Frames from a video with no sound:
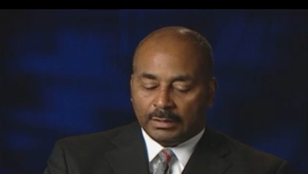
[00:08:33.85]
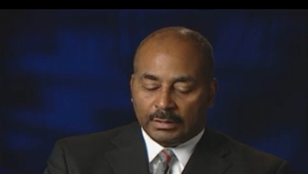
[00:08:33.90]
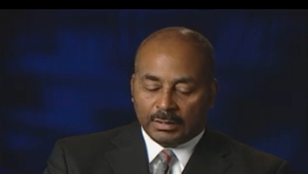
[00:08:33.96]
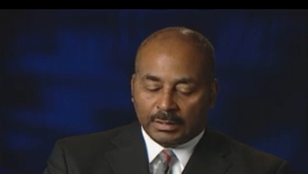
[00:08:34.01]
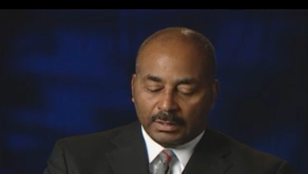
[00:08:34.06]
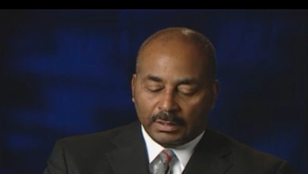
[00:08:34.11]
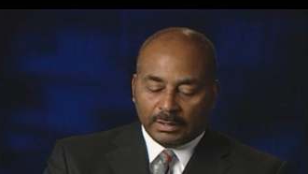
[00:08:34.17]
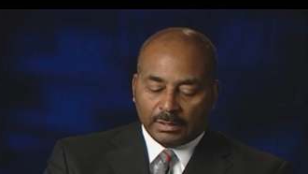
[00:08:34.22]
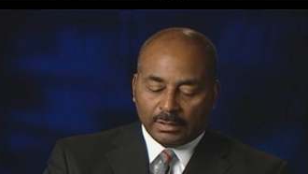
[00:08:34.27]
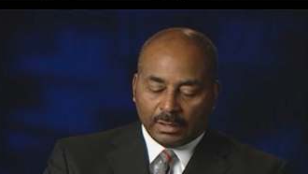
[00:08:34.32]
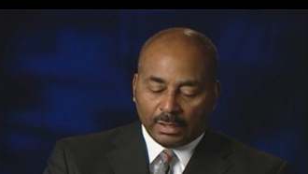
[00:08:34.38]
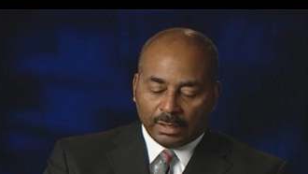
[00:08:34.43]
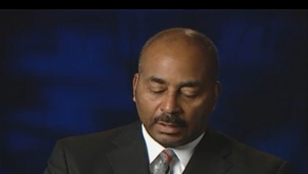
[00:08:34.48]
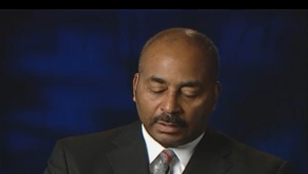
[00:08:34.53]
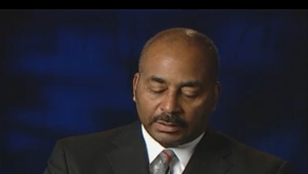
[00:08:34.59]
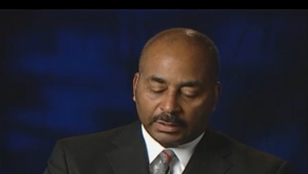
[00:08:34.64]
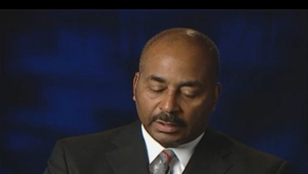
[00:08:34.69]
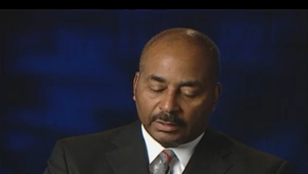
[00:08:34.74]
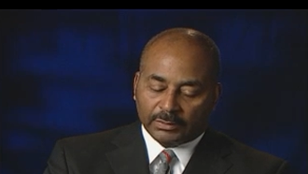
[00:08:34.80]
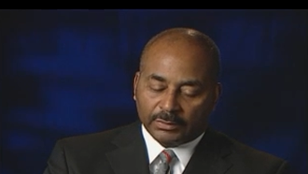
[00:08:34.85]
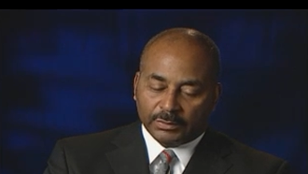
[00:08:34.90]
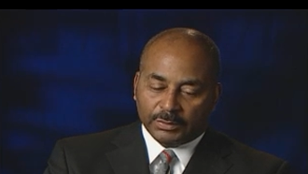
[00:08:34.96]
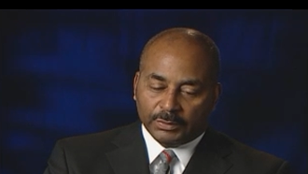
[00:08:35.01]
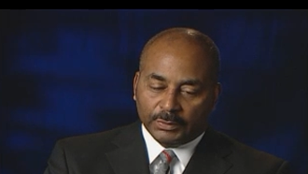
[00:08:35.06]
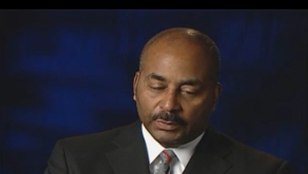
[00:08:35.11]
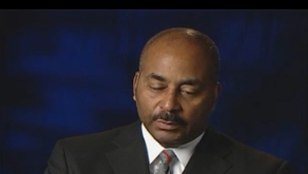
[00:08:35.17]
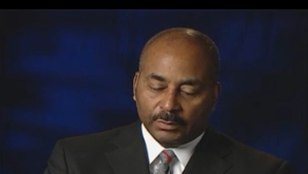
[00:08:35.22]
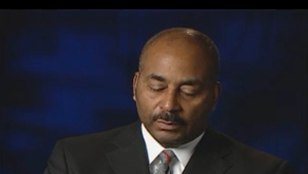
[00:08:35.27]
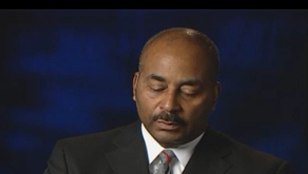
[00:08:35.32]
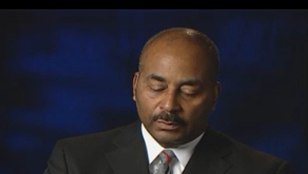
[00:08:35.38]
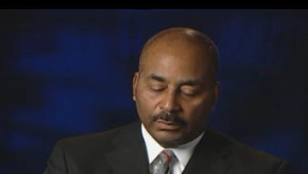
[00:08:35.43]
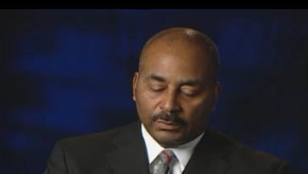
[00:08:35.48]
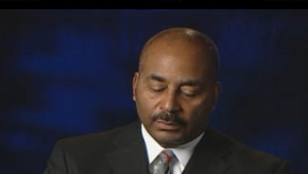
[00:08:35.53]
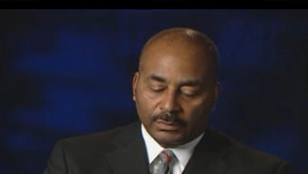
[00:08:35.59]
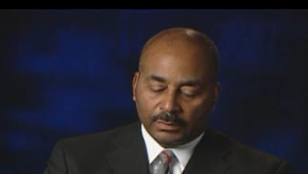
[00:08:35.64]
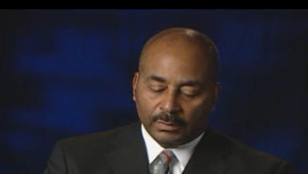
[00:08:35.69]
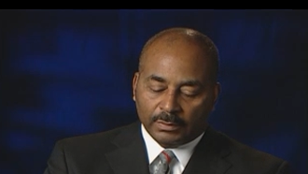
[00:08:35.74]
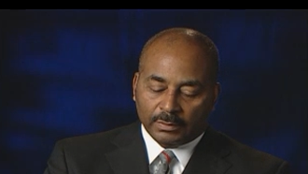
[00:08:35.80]
The architecture
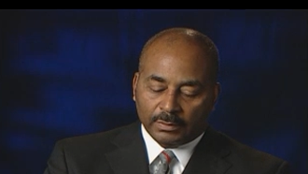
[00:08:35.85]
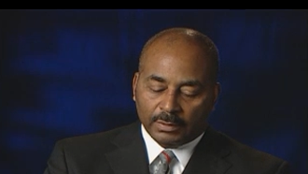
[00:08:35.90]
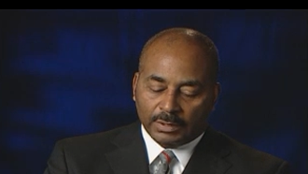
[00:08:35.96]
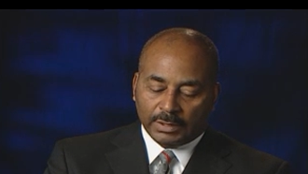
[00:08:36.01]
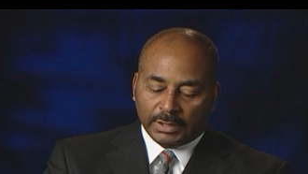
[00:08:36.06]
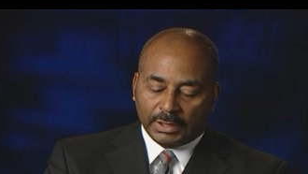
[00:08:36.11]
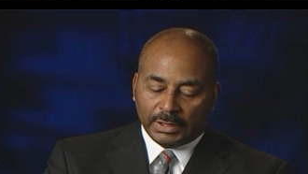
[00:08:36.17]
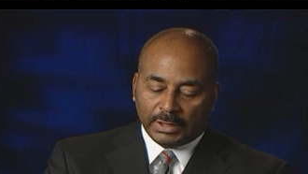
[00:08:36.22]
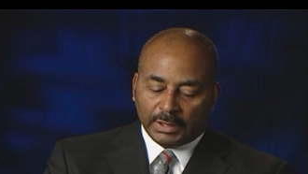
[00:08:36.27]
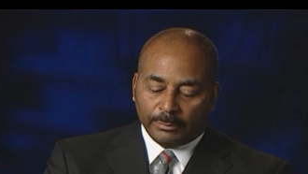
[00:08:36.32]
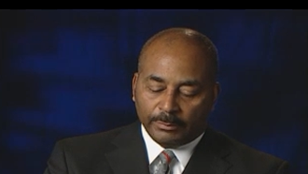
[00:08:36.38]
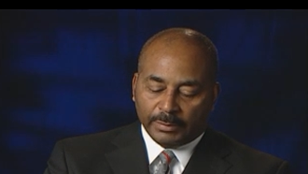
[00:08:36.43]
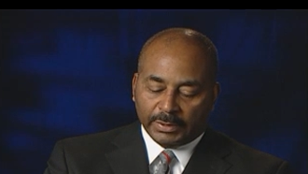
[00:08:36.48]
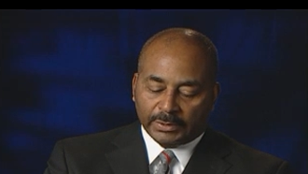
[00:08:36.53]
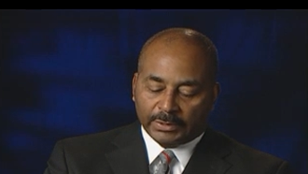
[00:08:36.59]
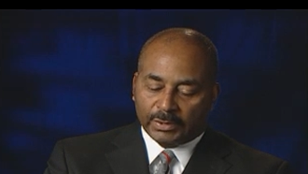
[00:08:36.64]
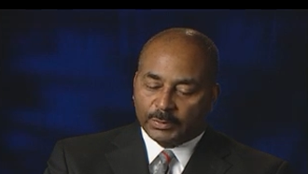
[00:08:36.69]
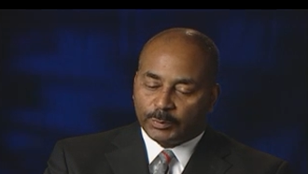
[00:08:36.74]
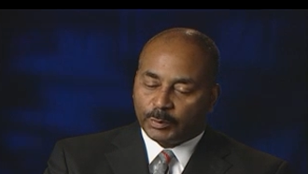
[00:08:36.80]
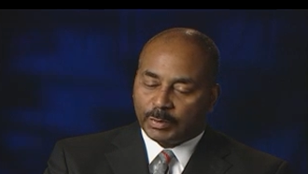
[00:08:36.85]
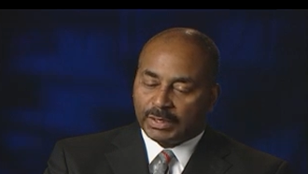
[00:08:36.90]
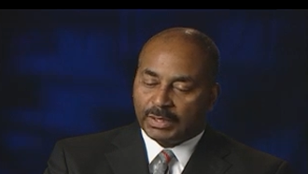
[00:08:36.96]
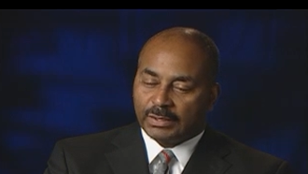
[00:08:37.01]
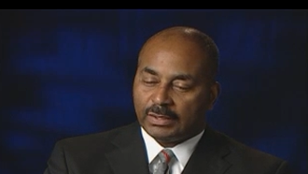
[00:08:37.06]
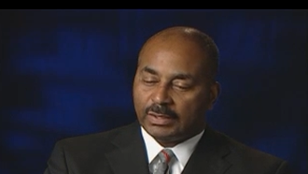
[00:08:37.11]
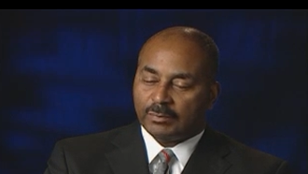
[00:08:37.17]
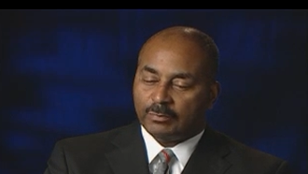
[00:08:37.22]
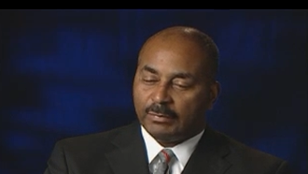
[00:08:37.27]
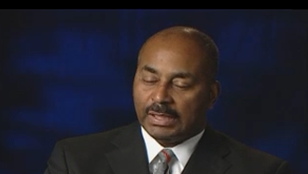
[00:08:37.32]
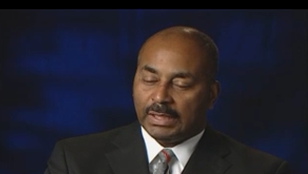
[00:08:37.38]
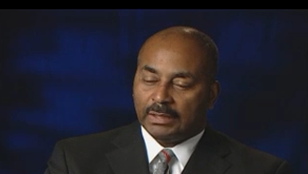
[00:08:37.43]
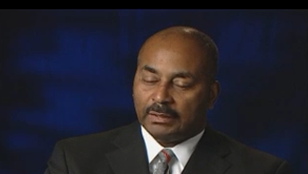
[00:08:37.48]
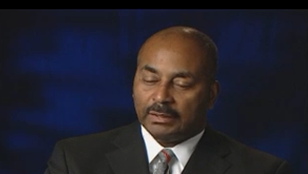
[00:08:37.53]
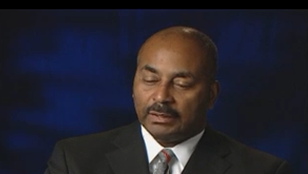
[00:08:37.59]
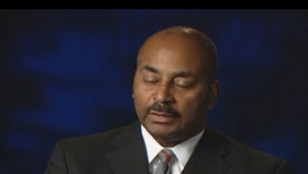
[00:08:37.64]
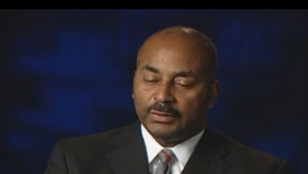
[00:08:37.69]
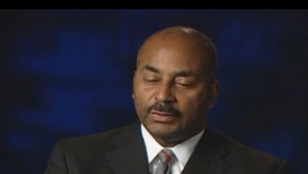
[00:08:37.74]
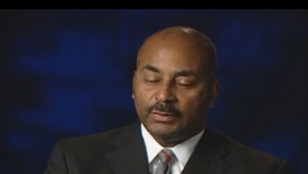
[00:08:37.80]
tools, the business process
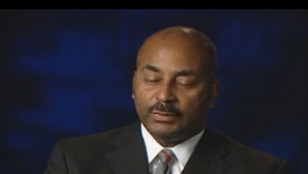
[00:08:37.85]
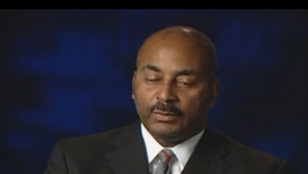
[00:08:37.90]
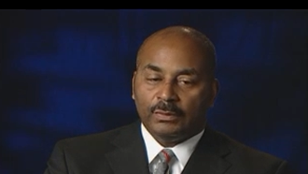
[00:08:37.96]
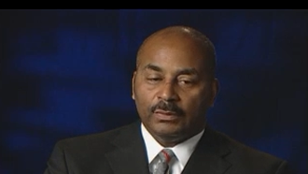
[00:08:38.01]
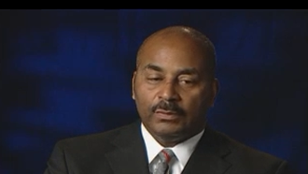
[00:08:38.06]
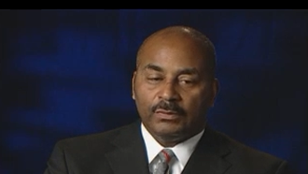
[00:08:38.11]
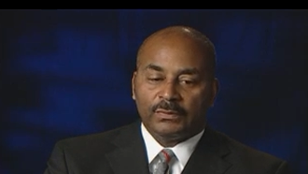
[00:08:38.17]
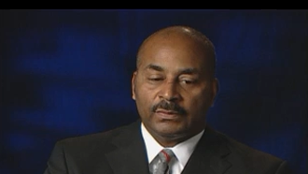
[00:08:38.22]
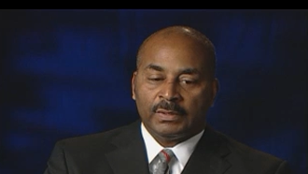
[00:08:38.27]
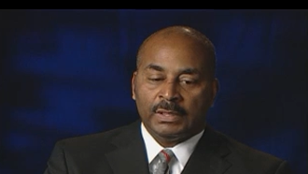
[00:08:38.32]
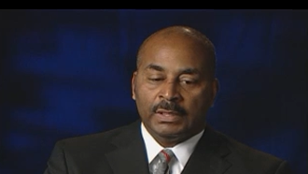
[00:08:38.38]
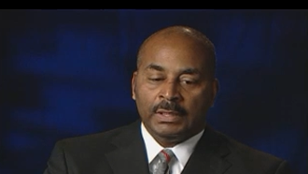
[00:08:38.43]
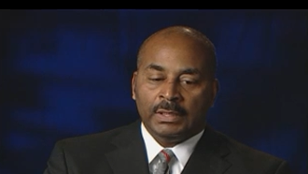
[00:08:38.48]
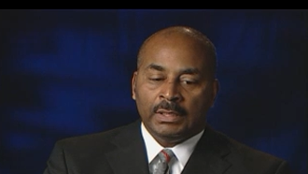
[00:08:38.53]
modeling tools,